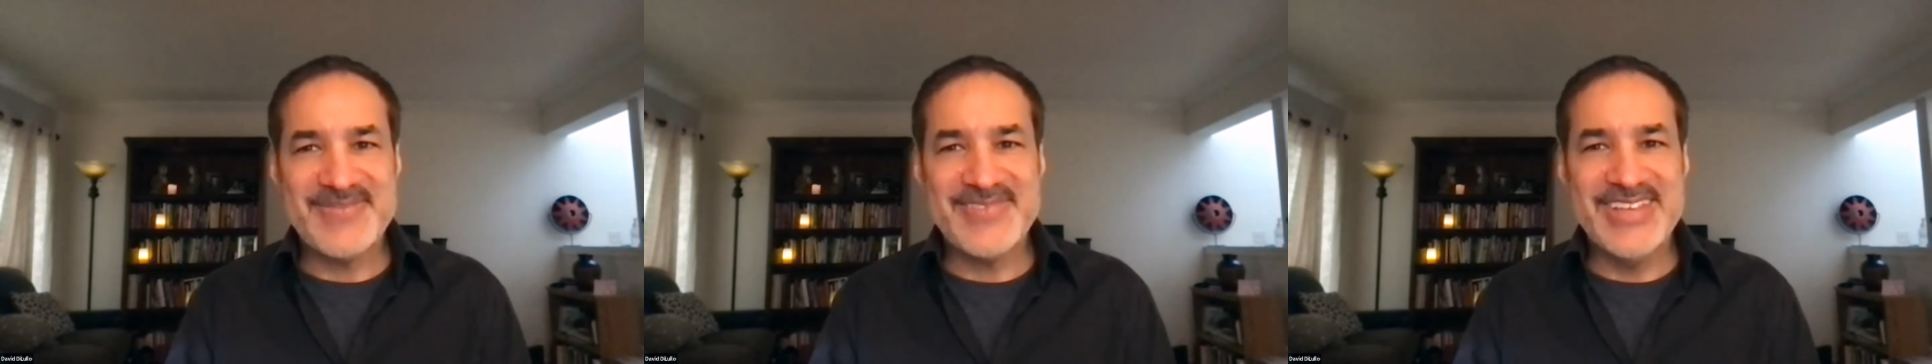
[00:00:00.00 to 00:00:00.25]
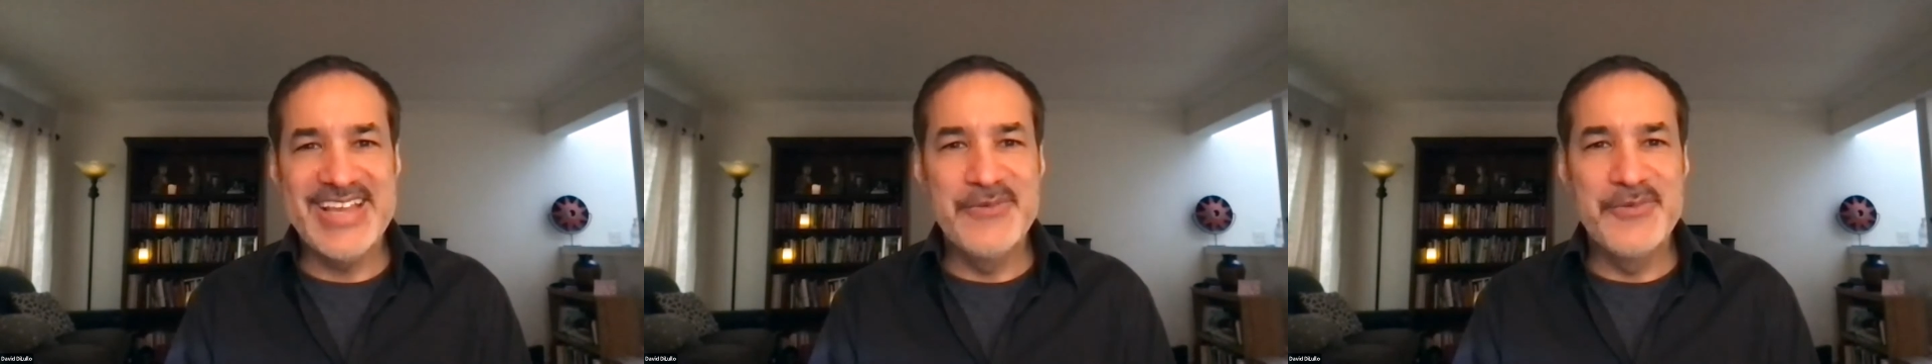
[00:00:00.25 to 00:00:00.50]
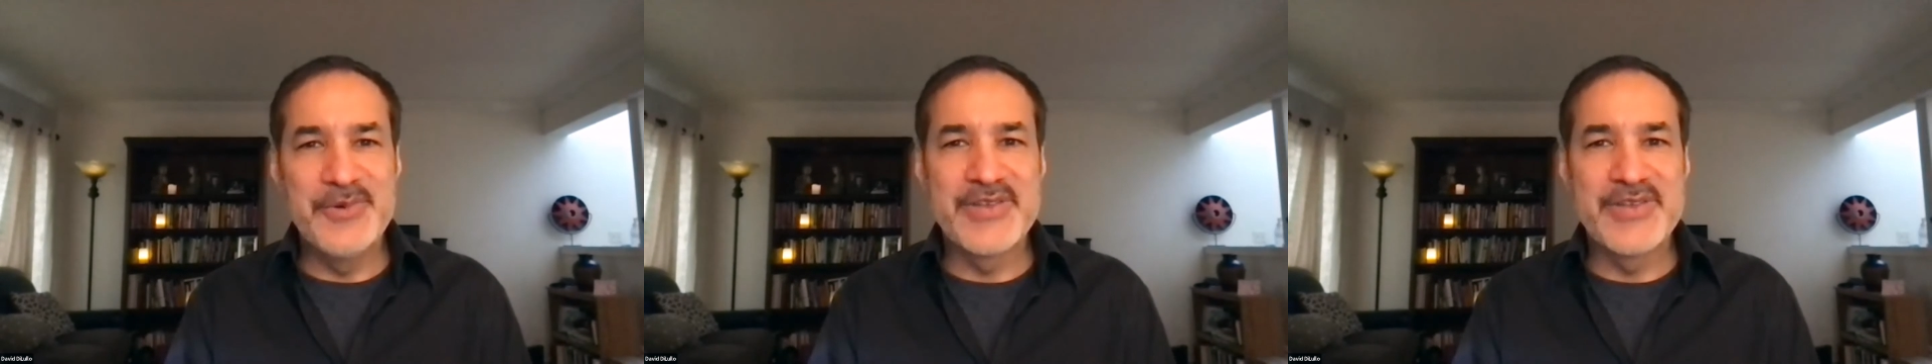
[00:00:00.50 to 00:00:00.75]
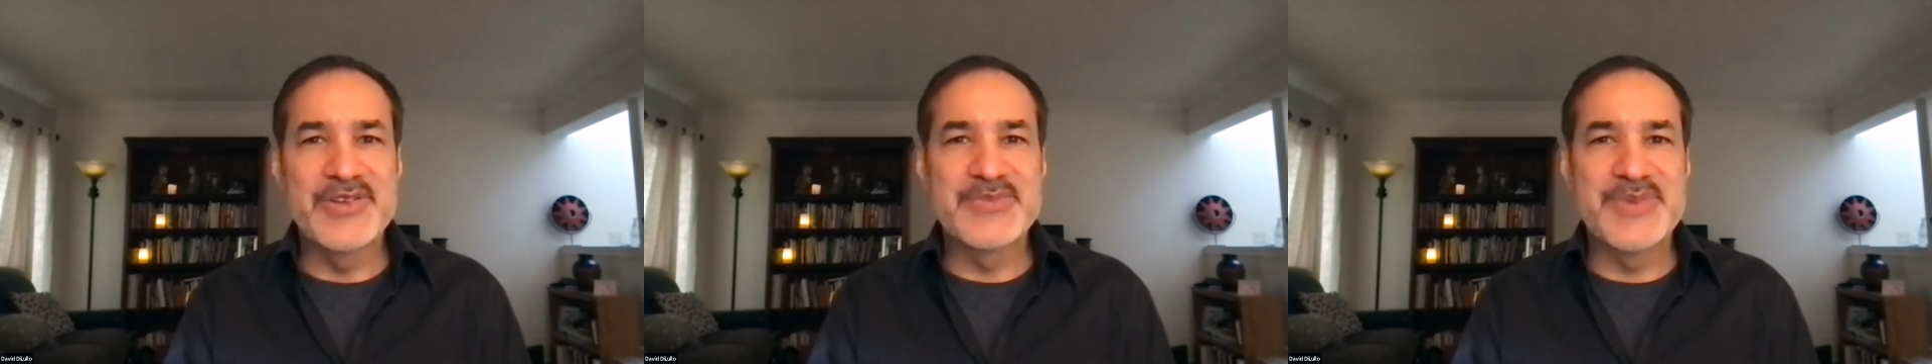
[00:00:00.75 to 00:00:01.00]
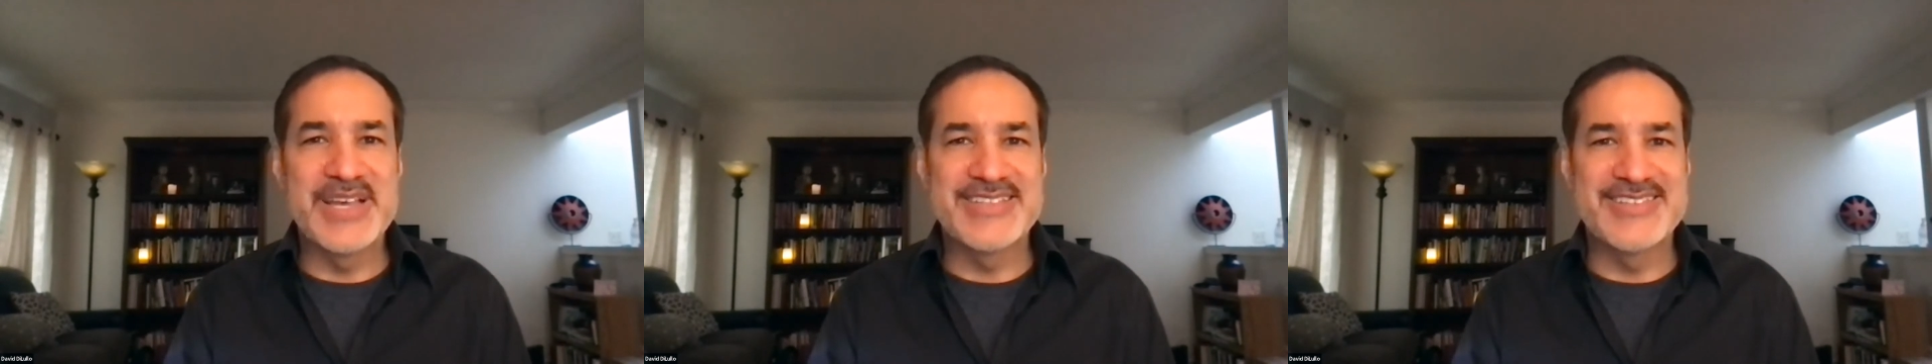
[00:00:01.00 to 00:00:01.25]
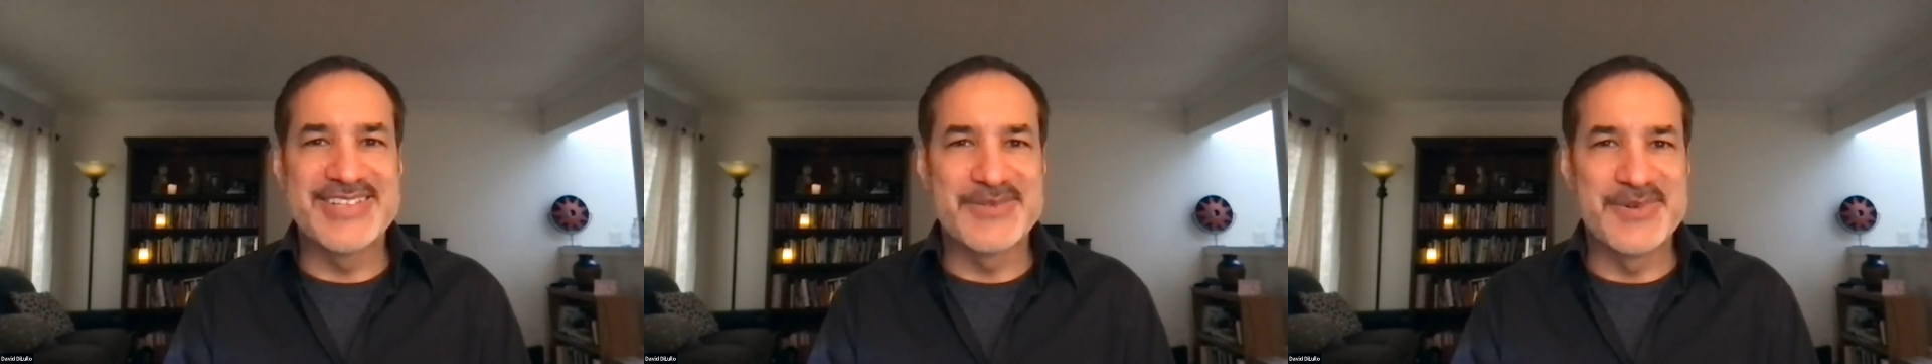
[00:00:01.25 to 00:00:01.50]
And one of those
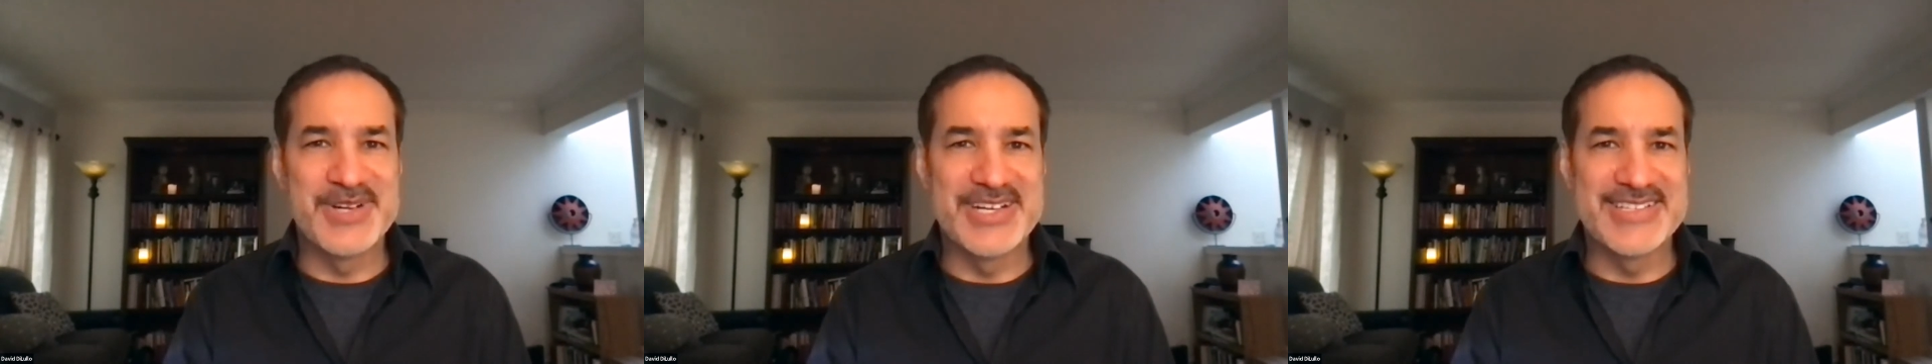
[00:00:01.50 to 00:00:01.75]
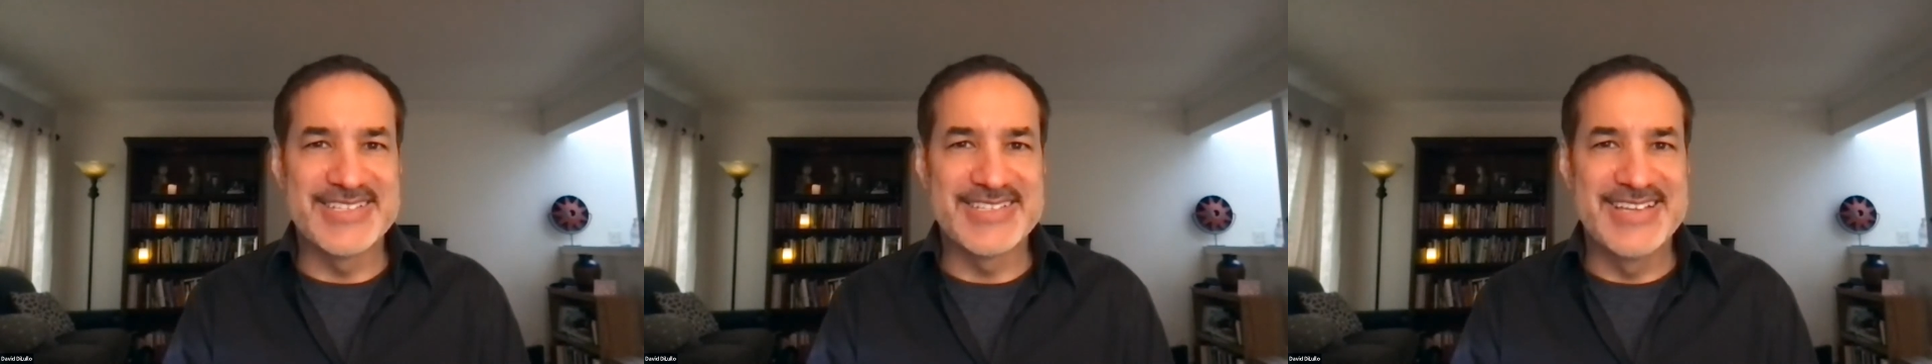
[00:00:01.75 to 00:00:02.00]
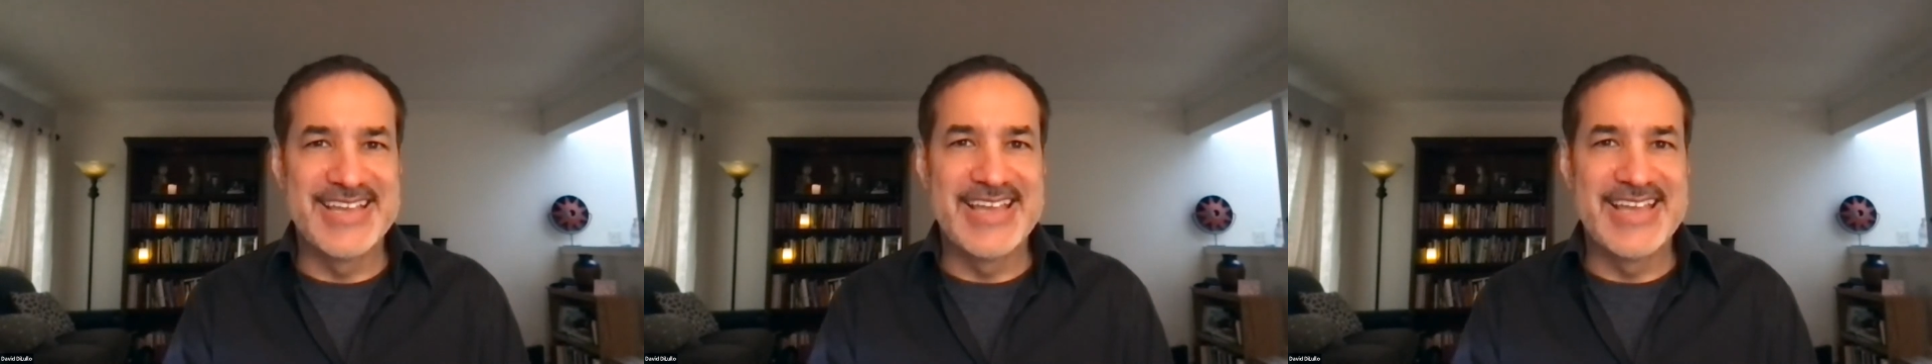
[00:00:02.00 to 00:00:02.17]
messages was